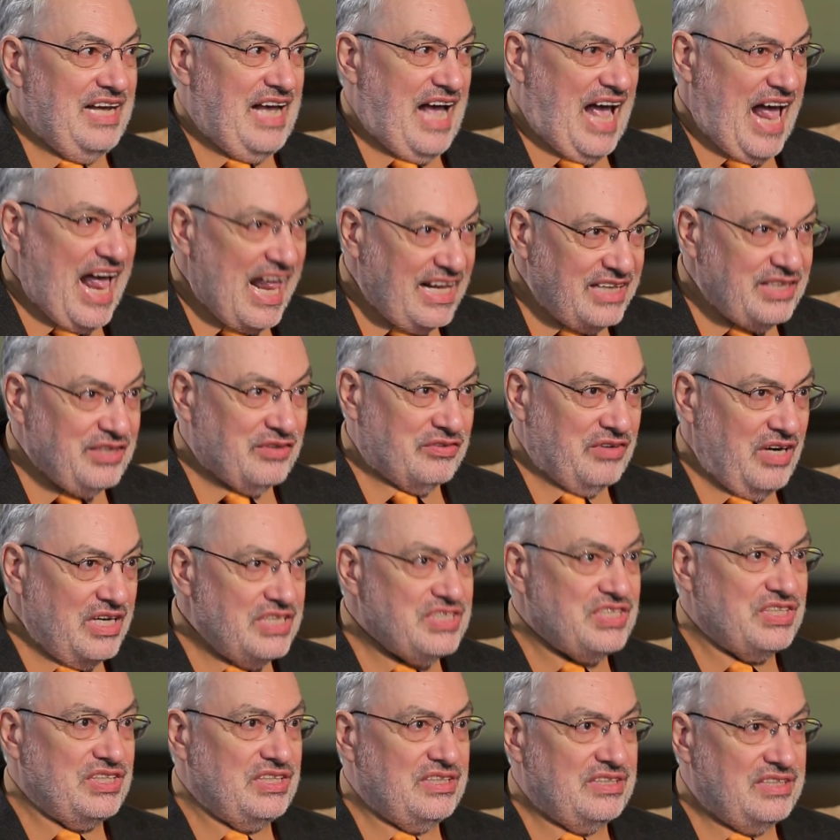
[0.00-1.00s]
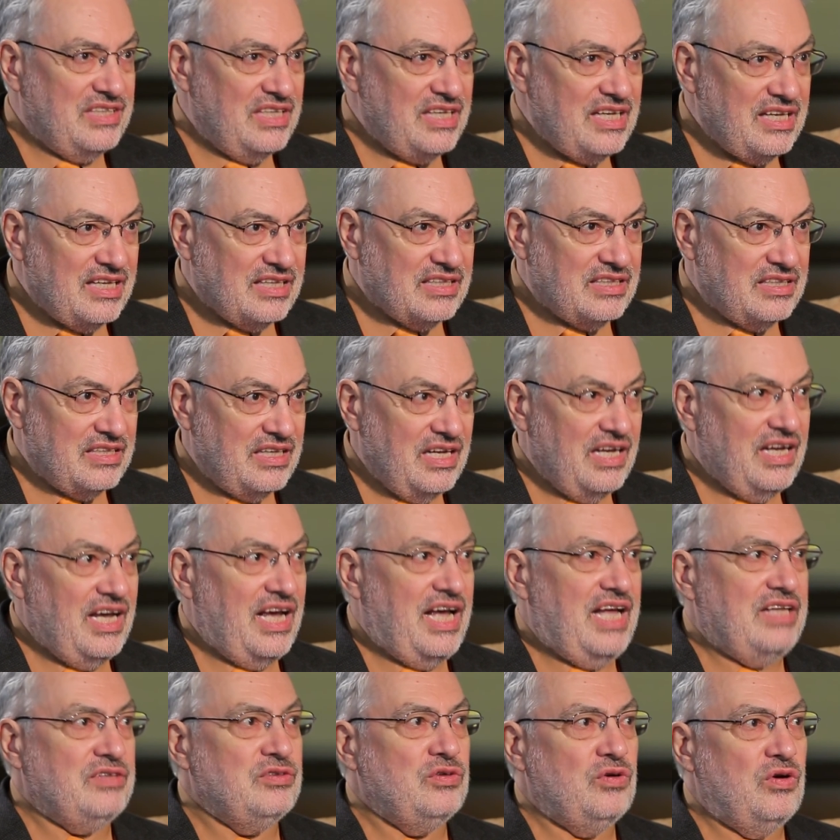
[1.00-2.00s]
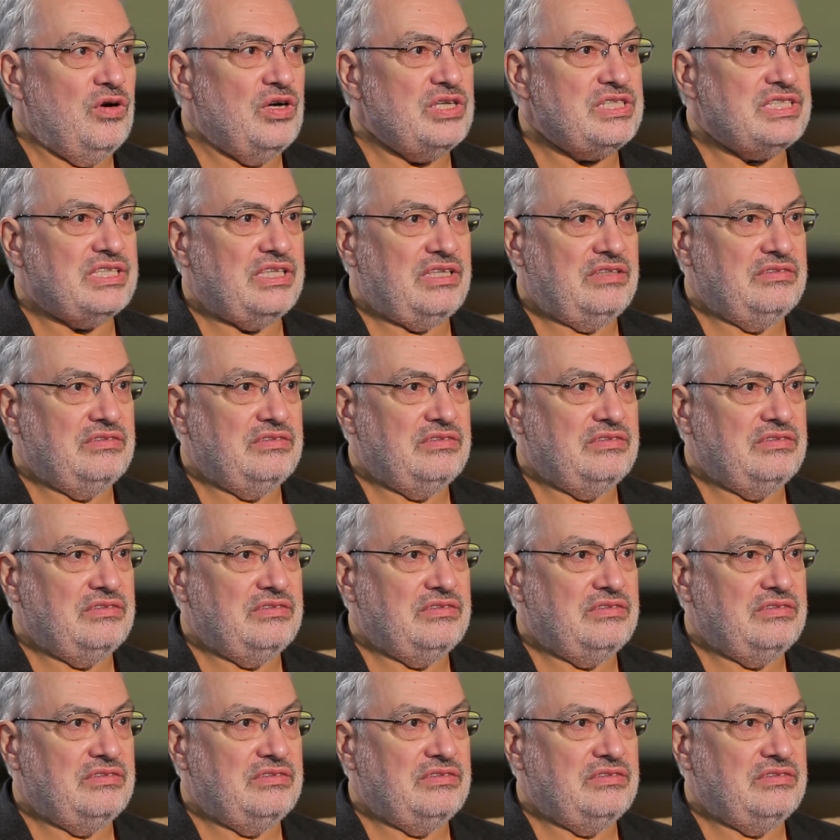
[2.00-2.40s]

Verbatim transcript: And the Russian did and lost